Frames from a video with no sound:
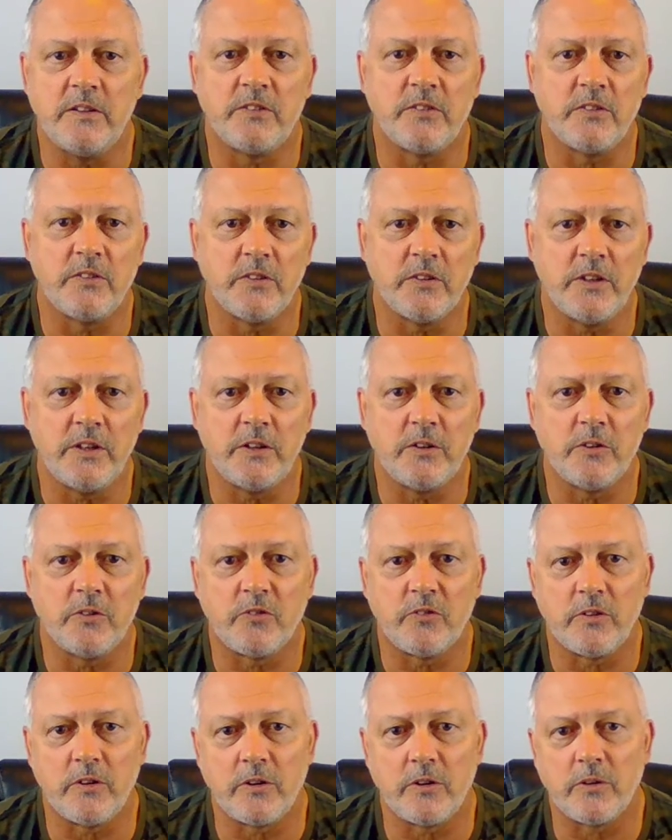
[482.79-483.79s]
decent
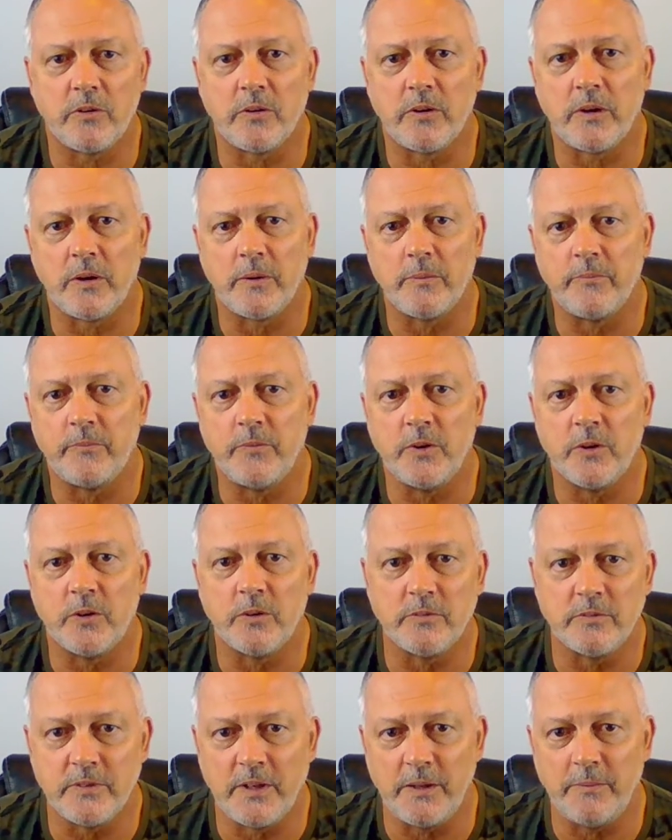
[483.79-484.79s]
leaders that are, you
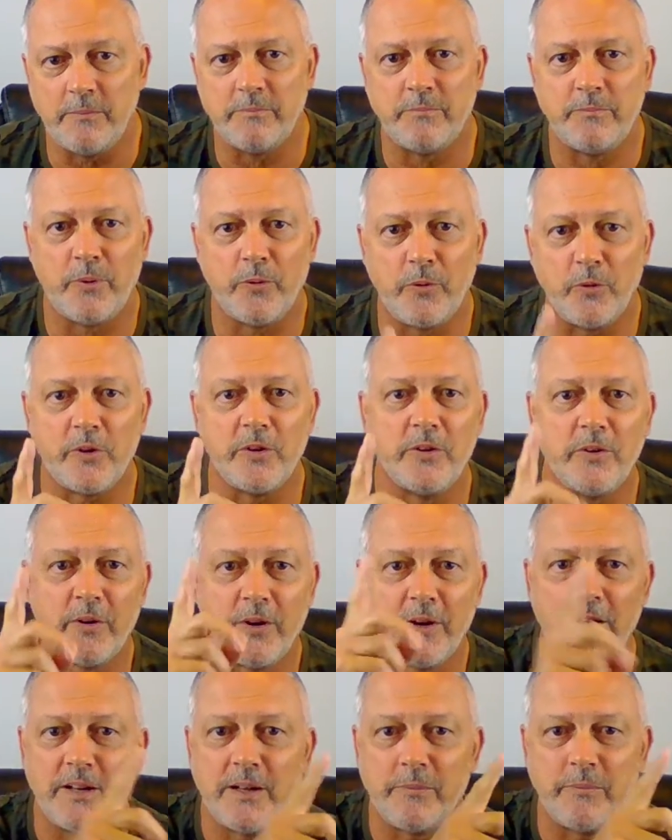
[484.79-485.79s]
know, maybe poking
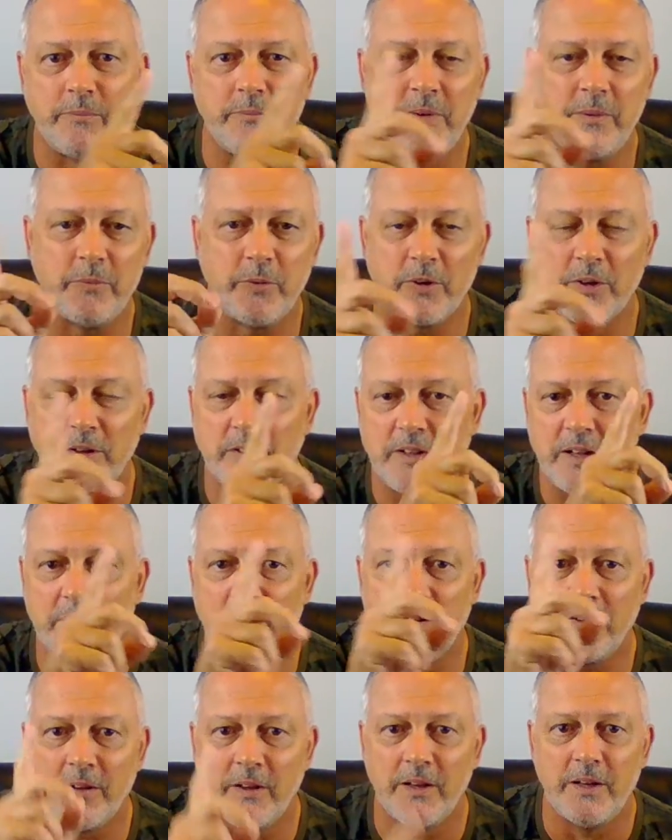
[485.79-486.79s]
their head up, and people could
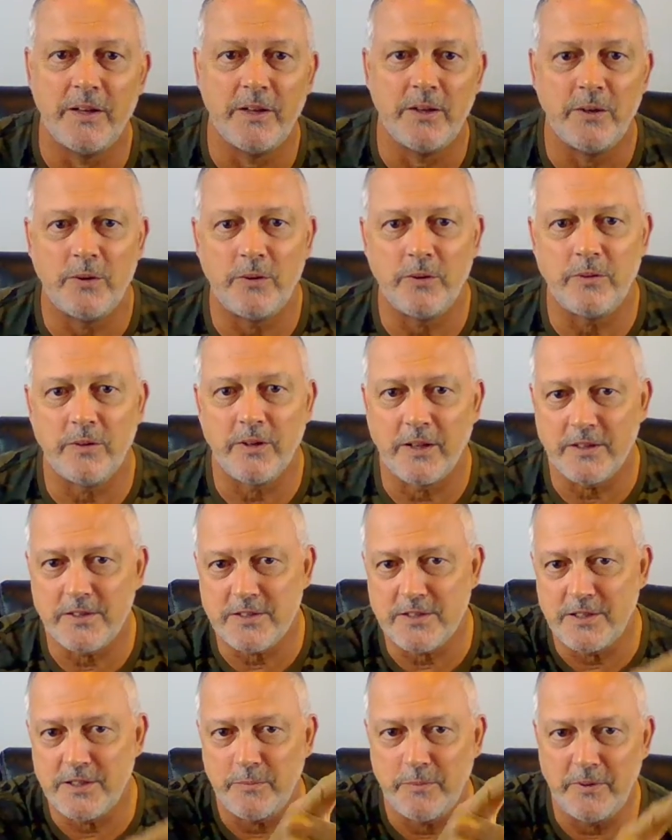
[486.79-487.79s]
tell, well, that
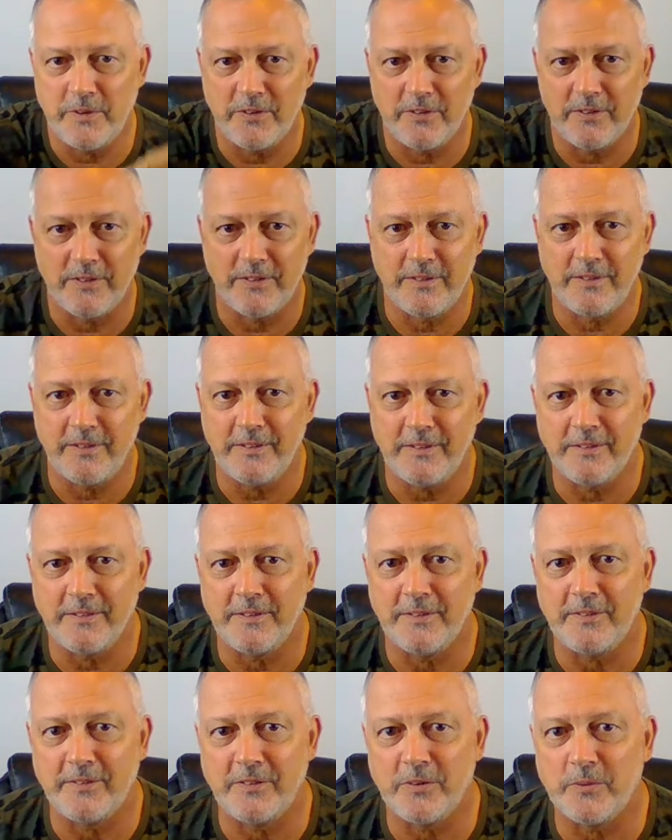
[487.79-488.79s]
sheep, he's
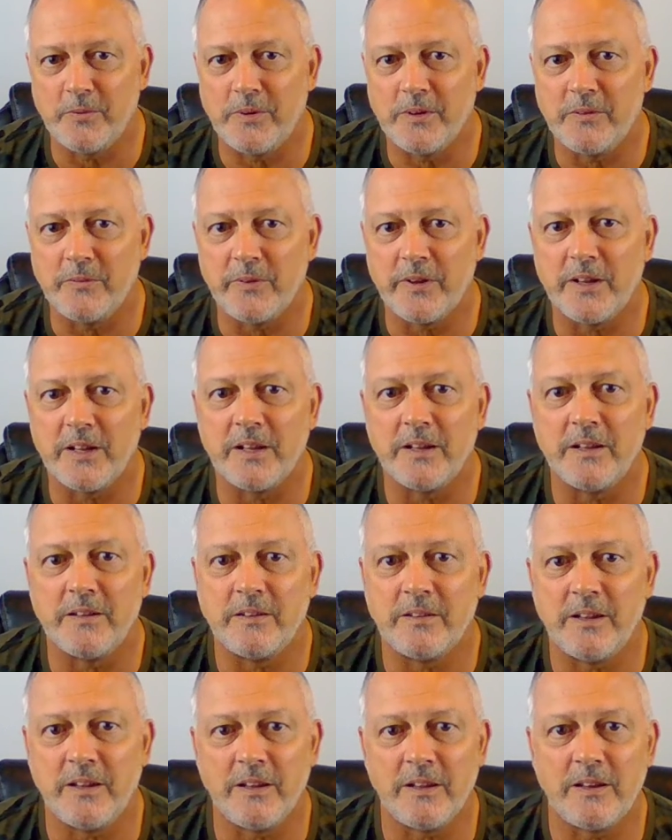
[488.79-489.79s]
the one we gotta
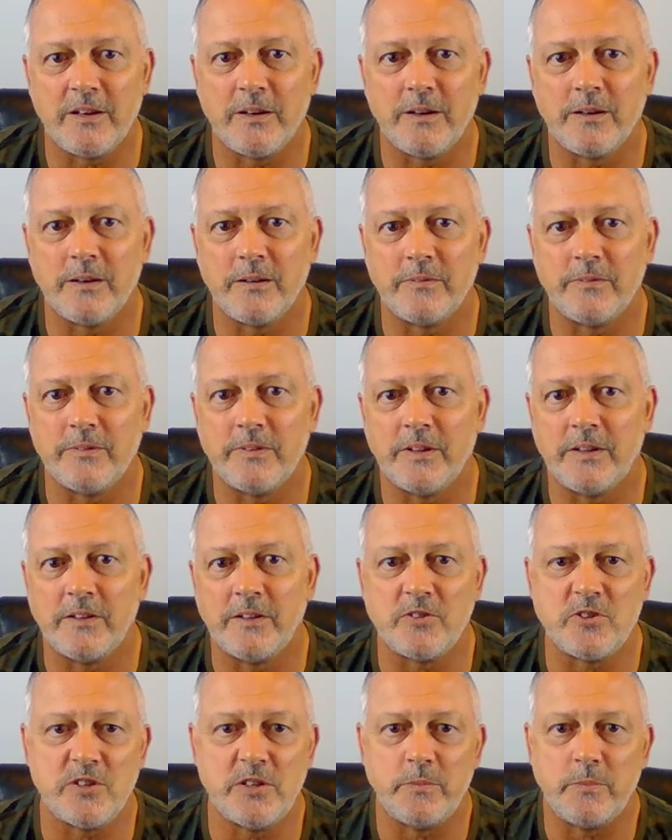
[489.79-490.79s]
take care of, and then
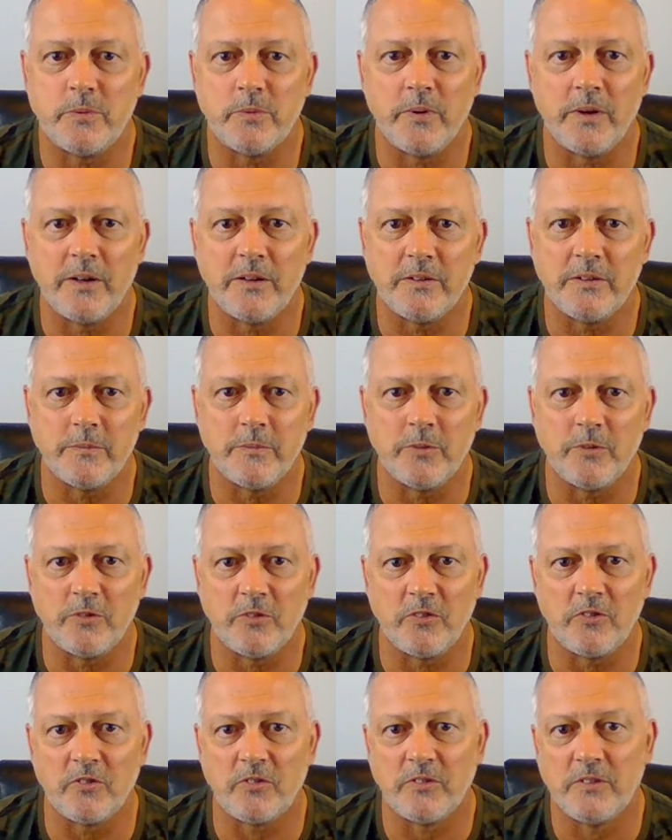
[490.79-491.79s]
the sheep around them will
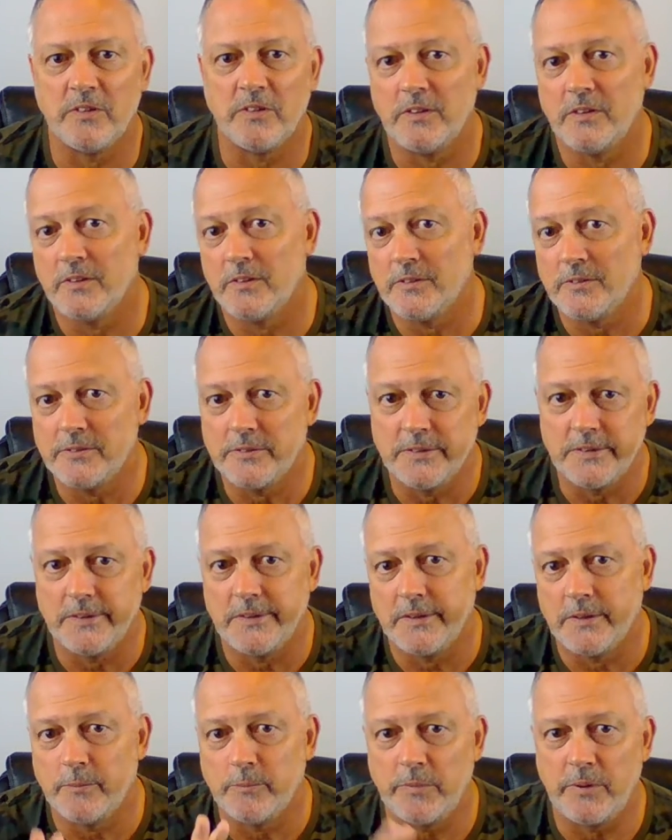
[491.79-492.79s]
just
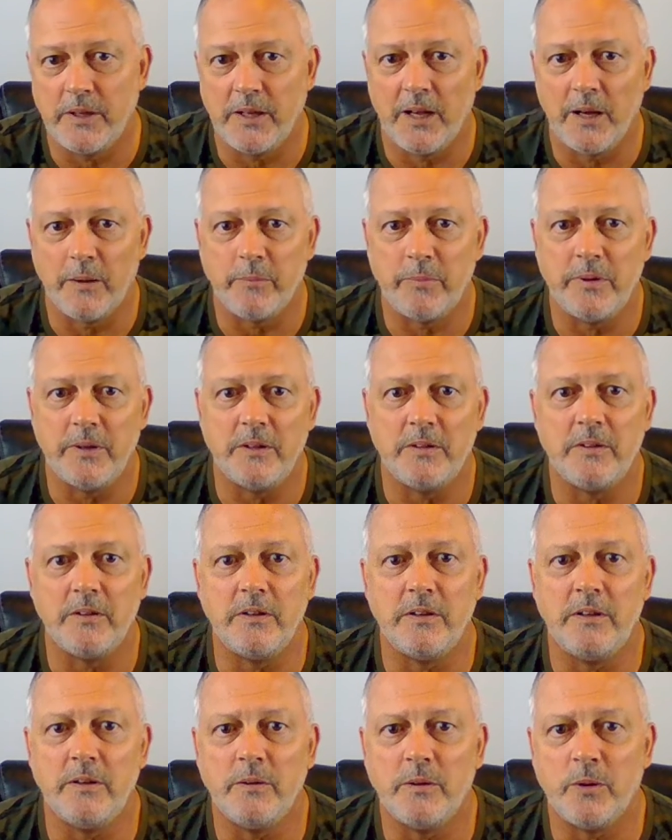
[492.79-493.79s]
be happy to
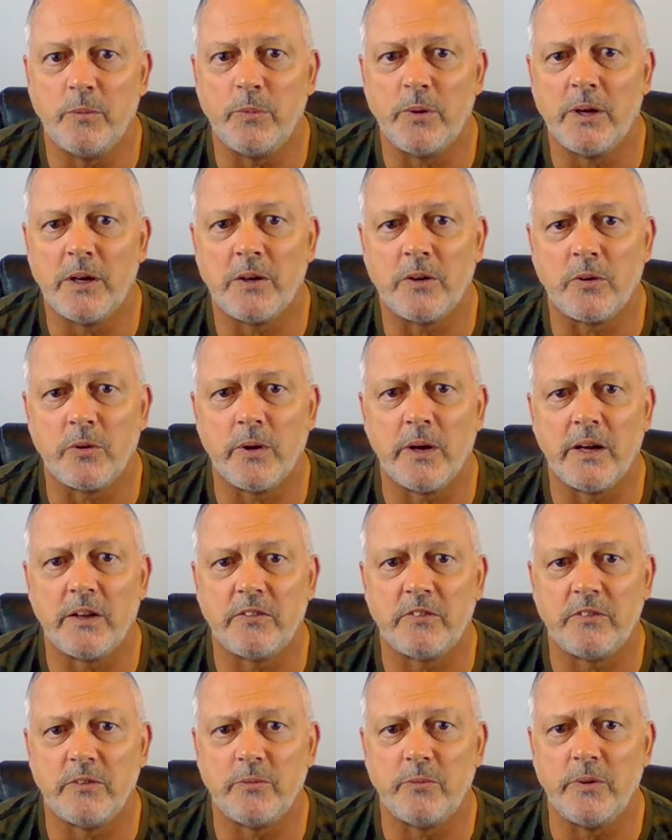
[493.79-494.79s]
eat the brown
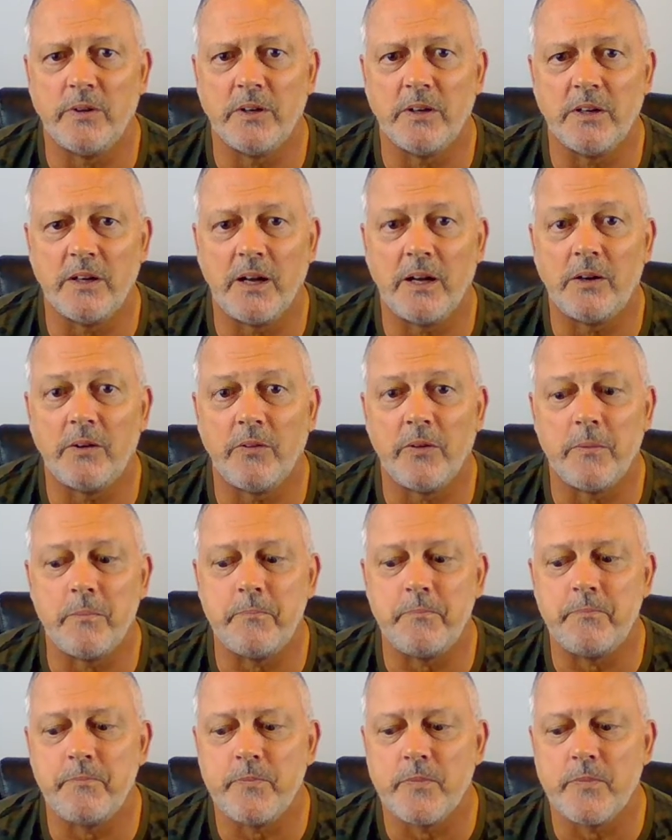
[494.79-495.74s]
grass that we allow them.